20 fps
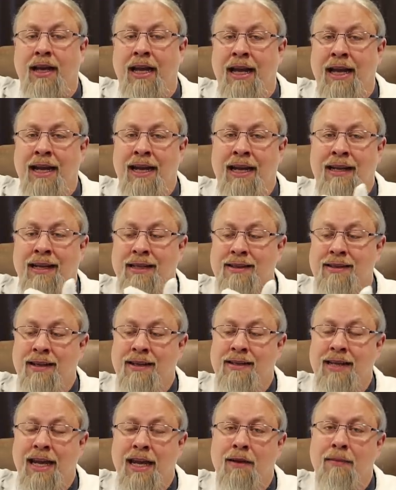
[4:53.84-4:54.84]
and it's
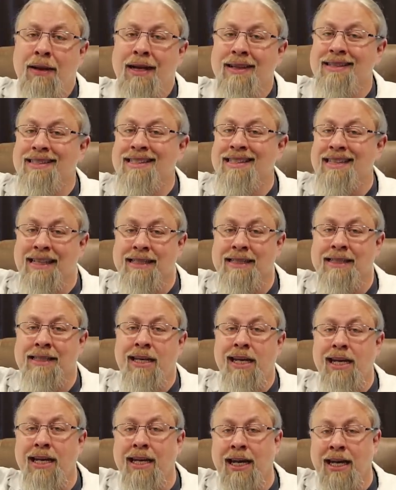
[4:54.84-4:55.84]
going to take about
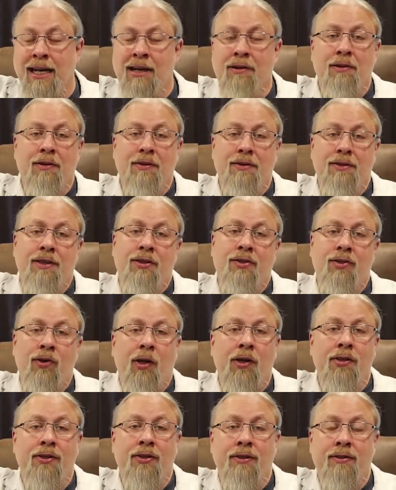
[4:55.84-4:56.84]
sixteen hours to
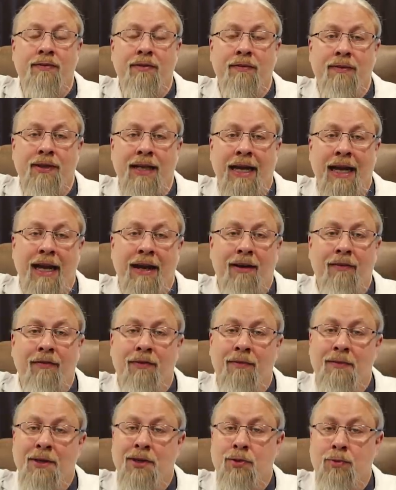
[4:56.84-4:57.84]
charge this from dead
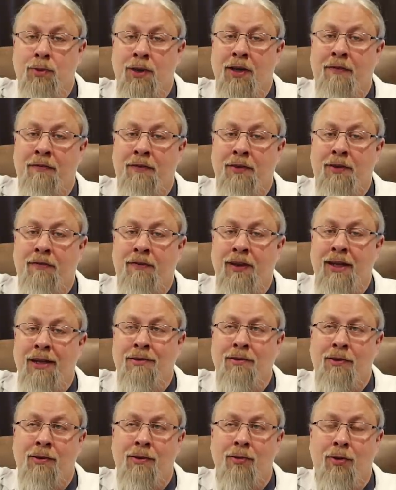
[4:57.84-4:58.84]
from a twelve volt
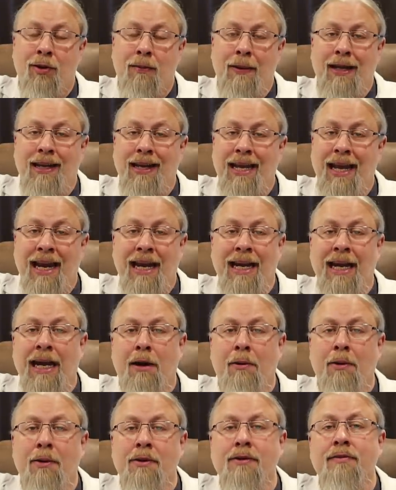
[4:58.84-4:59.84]
vehicle, or about eight
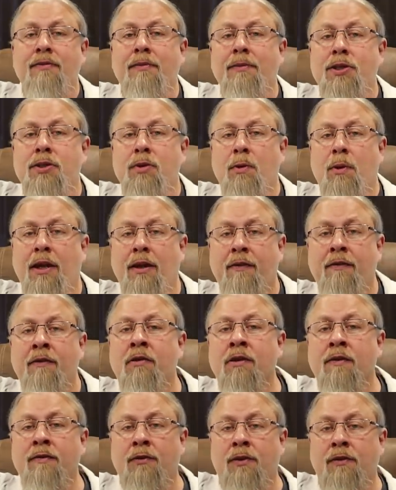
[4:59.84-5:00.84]
hours from a
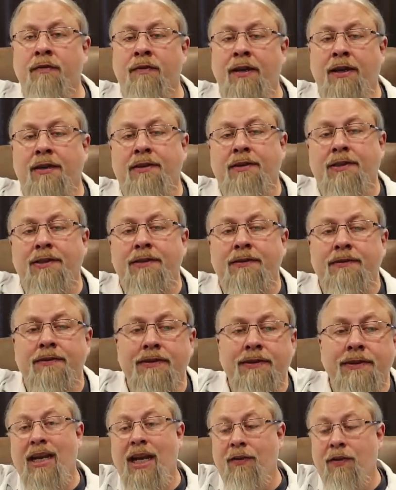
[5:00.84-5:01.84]
twenty-four volt vehicle.
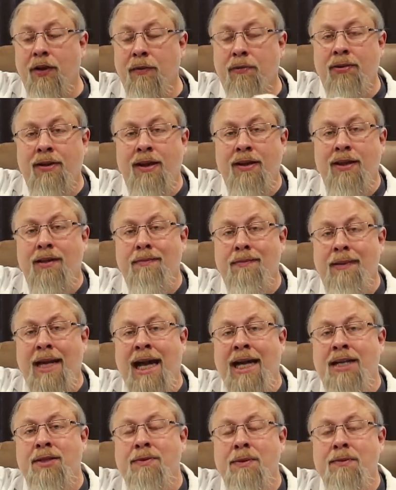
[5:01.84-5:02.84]
And if you plug the
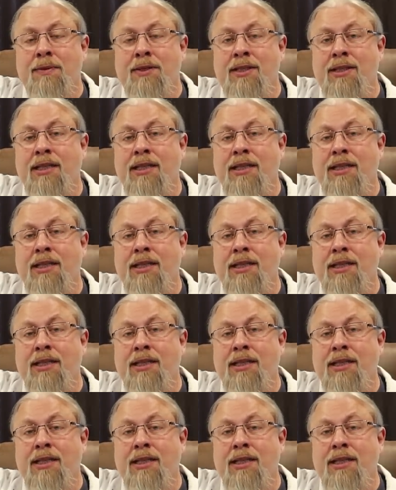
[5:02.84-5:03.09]
maximum